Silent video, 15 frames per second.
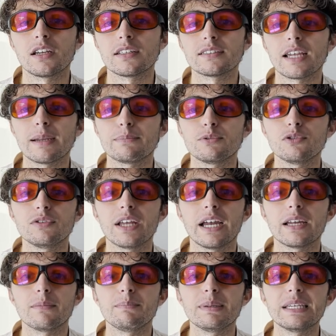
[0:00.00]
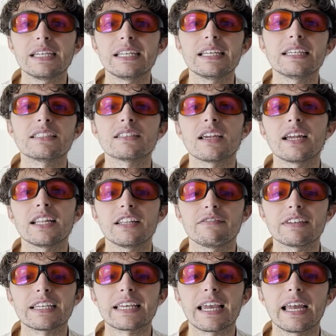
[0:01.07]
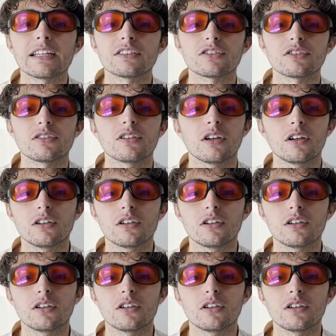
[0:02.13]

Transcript: type 2 diabetes, and even cancer.